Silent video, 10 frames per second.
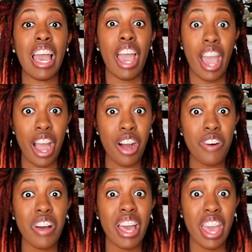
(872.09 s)

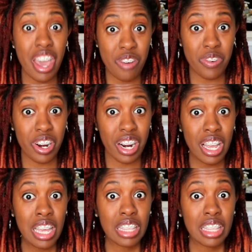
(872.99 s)
however